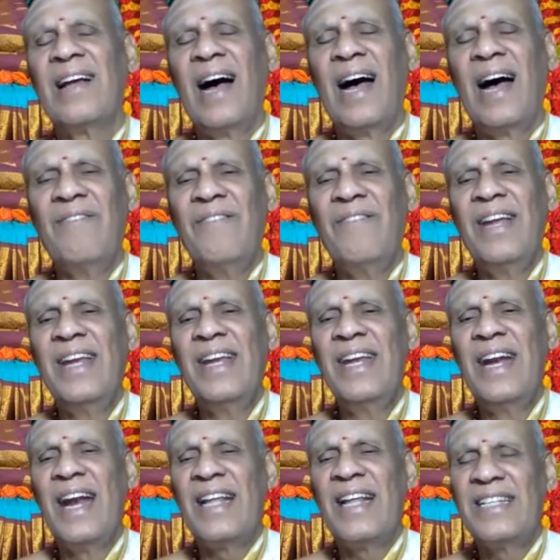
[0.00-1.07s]
And we
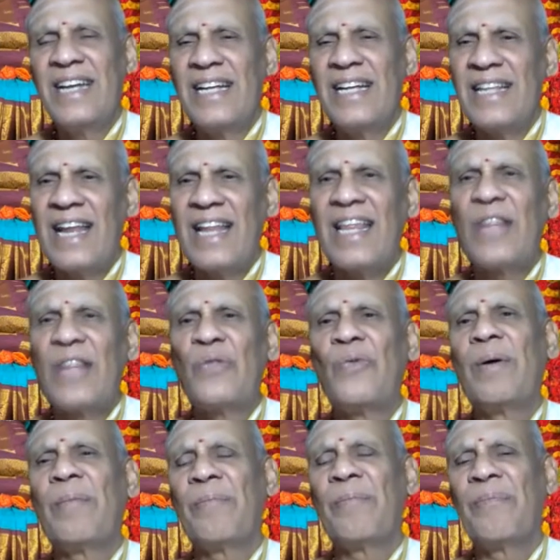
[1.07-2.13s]
need a Chetana
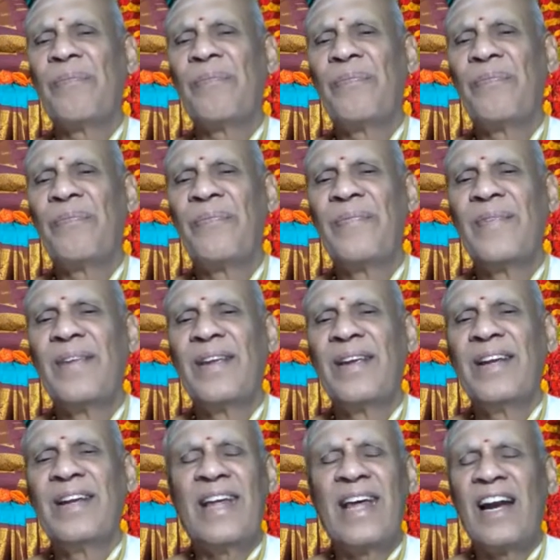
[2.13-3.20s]
Tattvam.
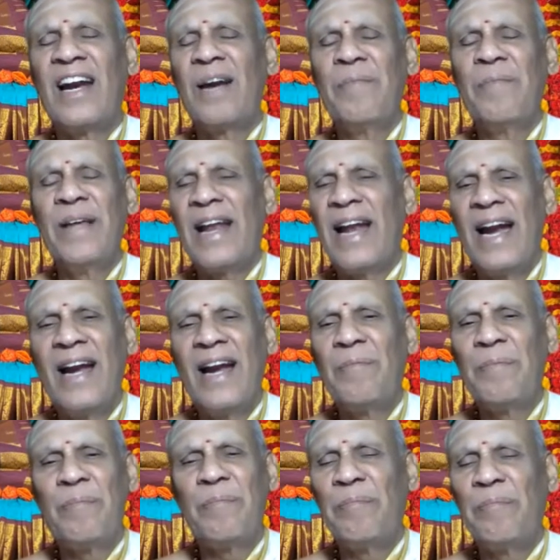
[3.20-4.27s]
It cannot be a
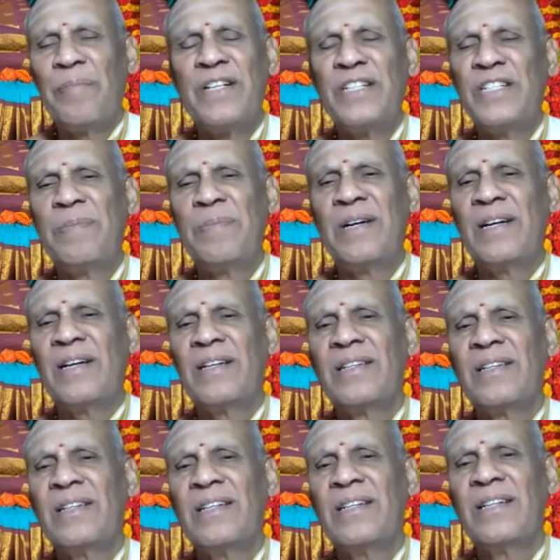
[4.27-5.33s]
random principle.
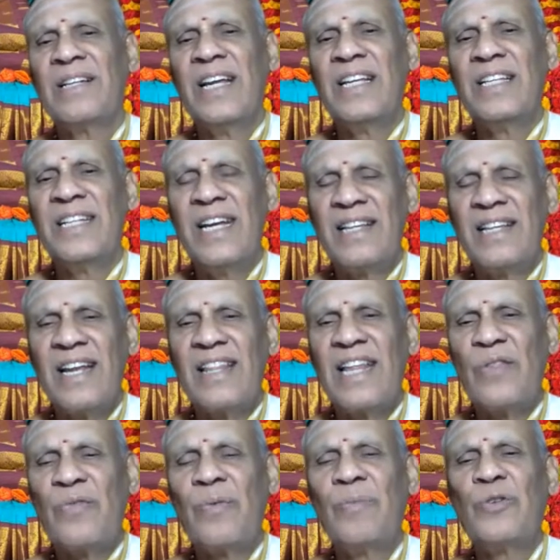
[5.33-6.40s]
A Chetana
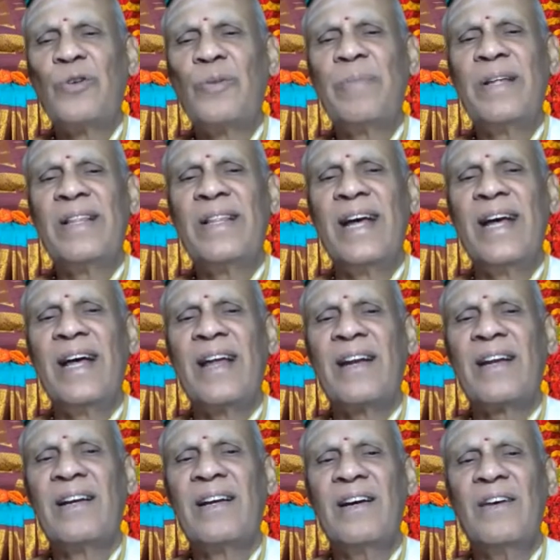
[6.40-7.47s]
Tattvam should be there.
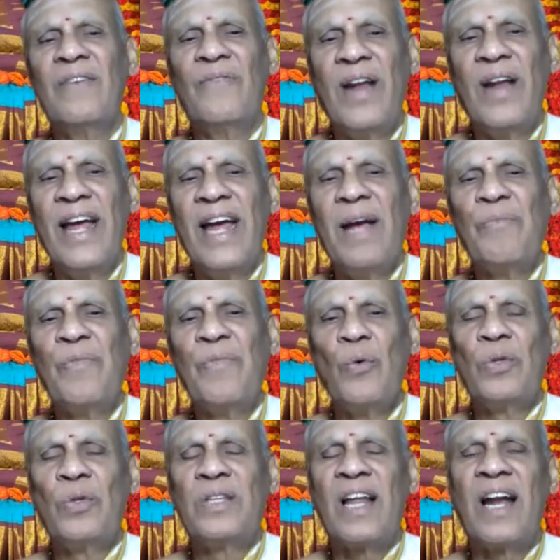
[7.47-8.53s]
Flame,
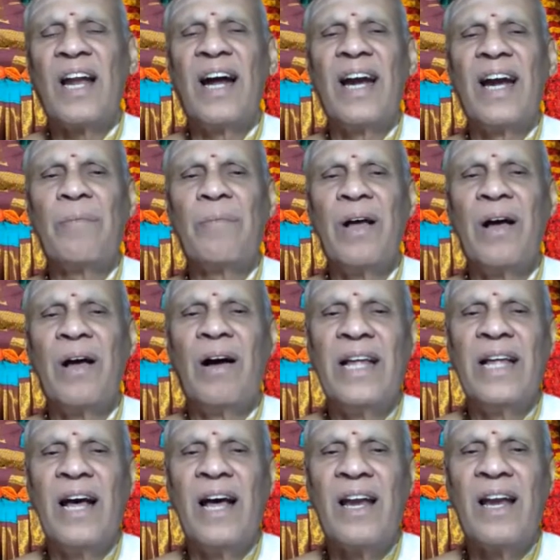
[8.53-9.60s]
Uttarayanam,
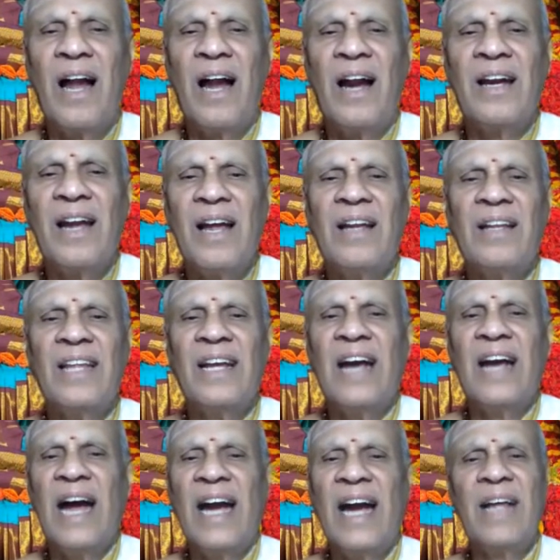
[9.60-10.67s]
they are not the
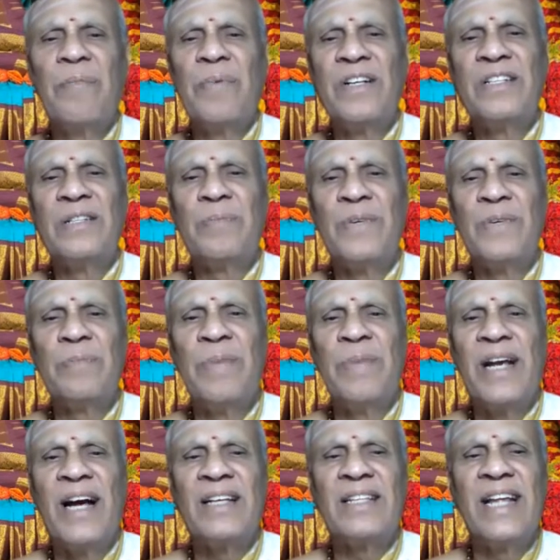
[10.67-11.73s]
guiding principles
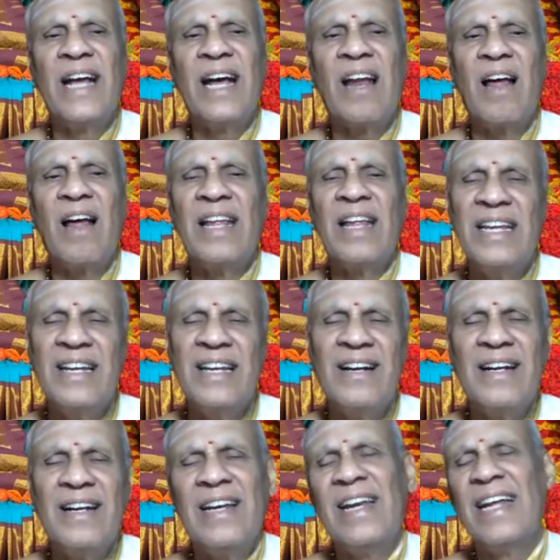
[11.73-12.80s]
because they are all
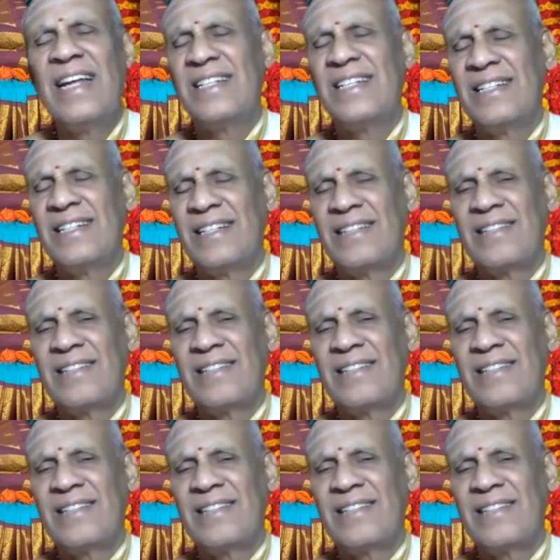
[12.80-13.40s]
inert in nature.